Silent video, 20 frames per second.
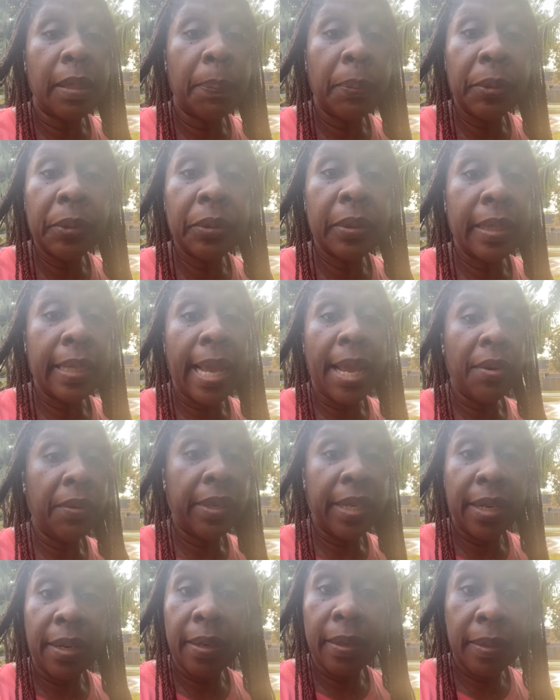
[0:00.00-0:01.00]
person. I don't
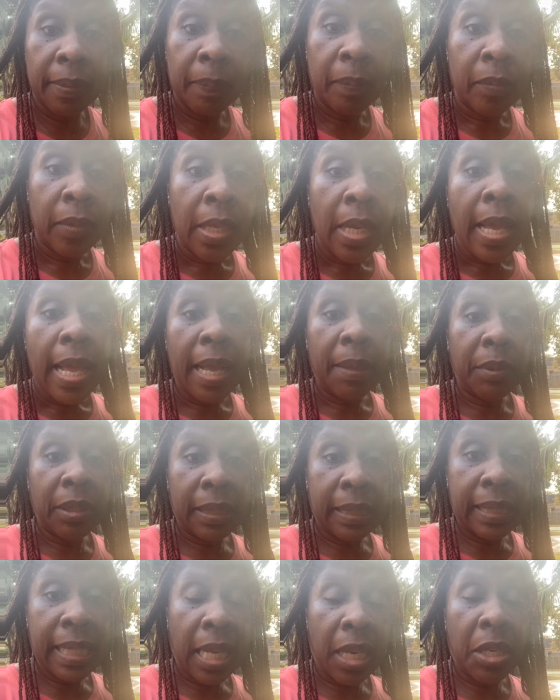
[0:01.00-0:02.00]
care. I'm
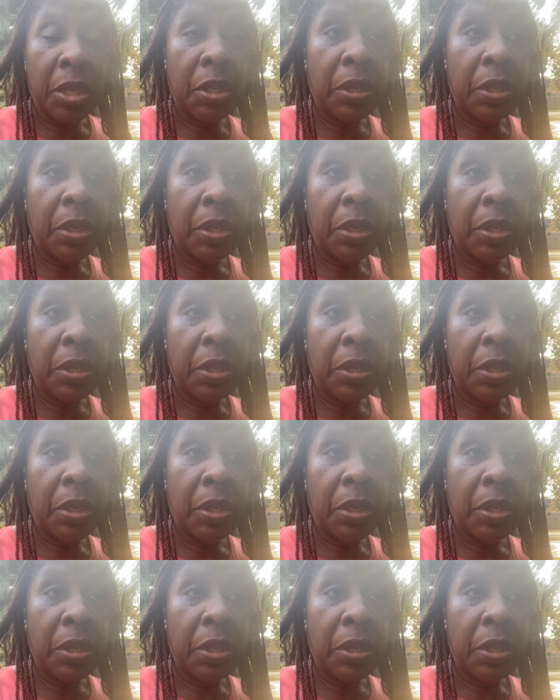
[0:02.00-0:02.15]
just telling